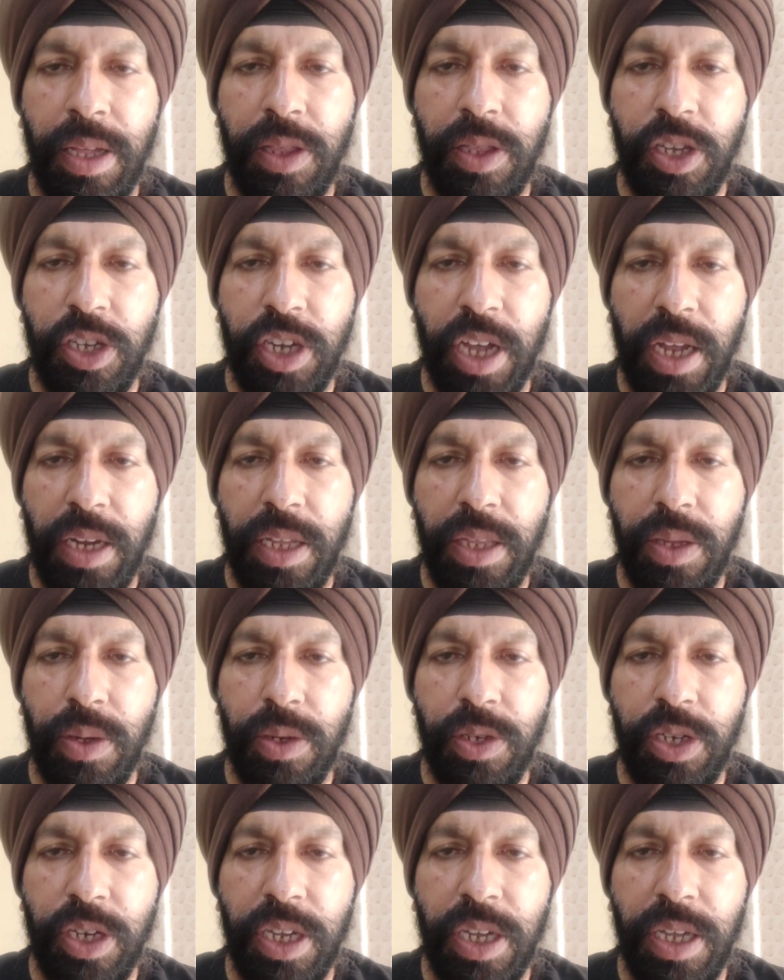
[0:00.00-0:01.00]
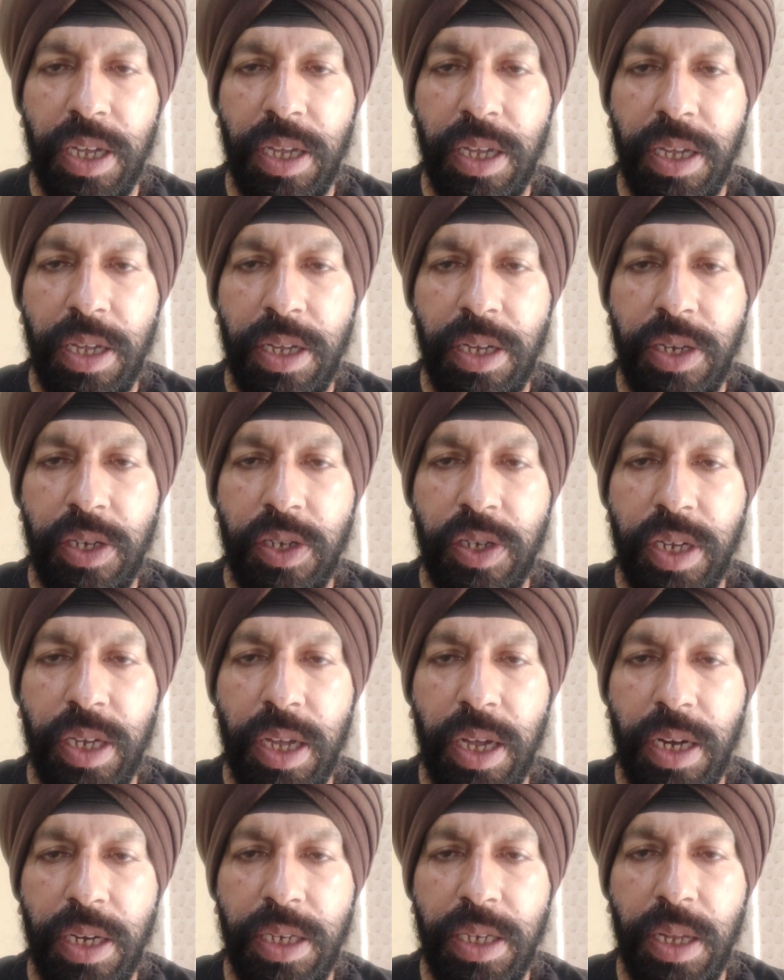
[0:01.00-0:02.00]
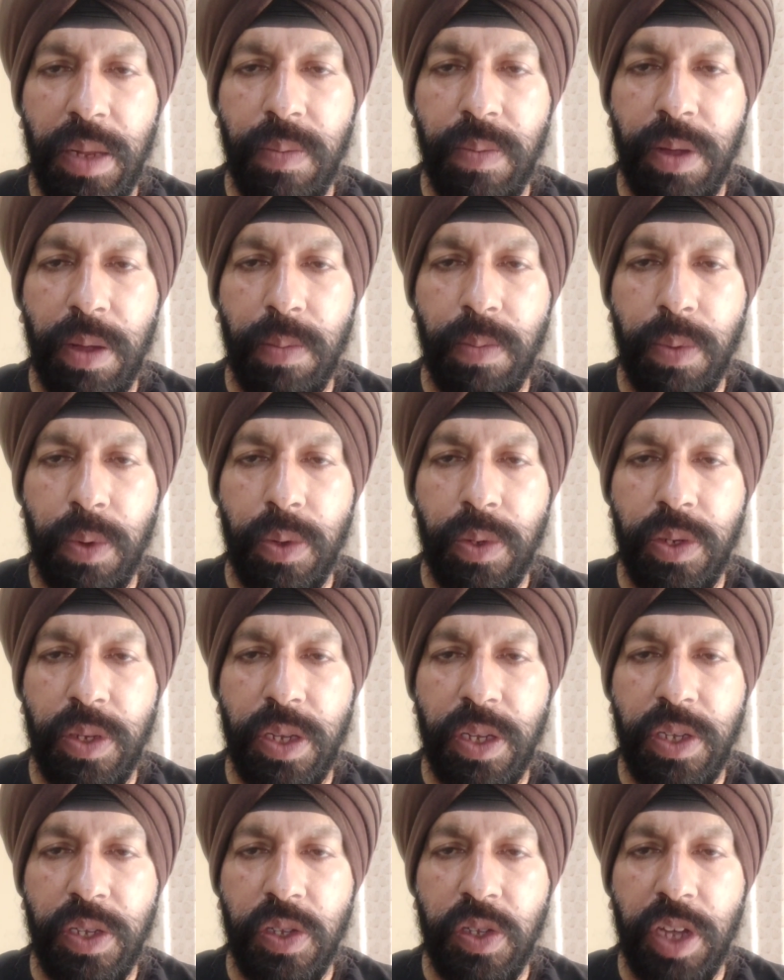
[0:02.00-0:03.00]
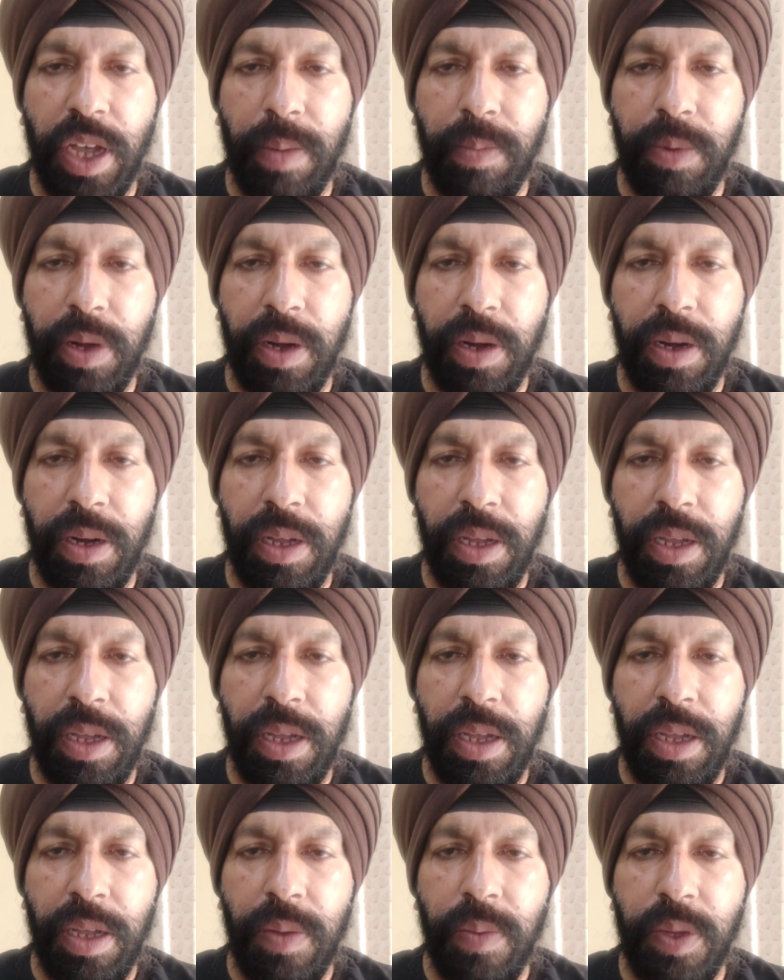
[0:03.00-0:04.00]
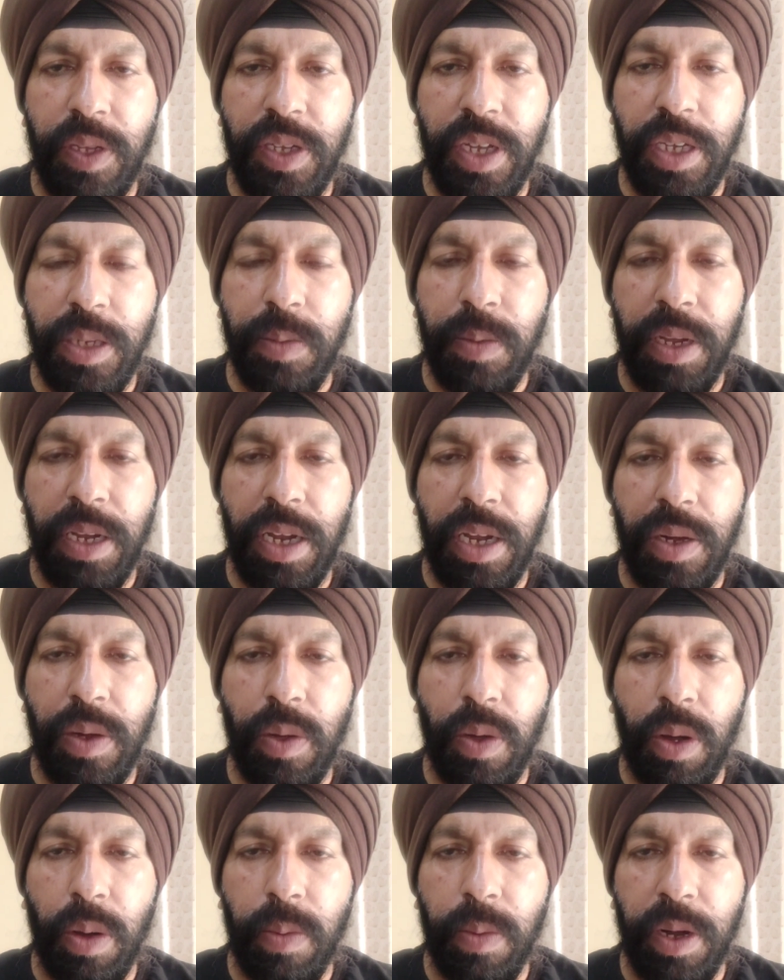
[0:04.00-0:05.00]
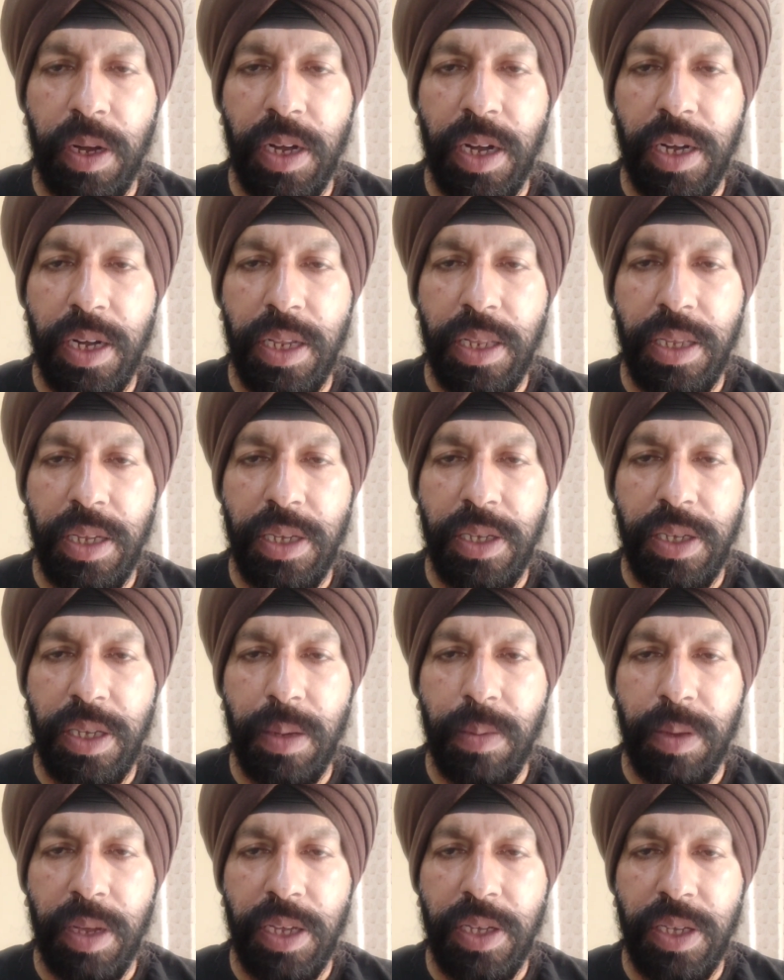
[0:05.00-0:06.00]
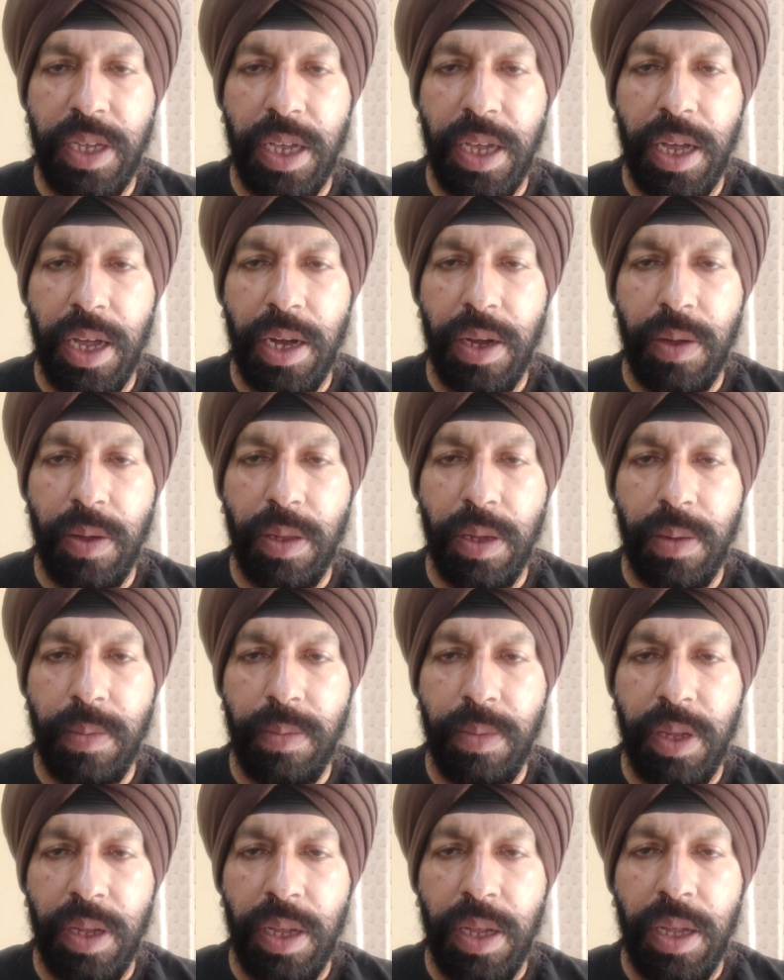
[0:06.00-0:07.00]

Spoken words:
Tishani Doshi, she herself composed this chapter, which has been incorporated in the CBSE curriculum.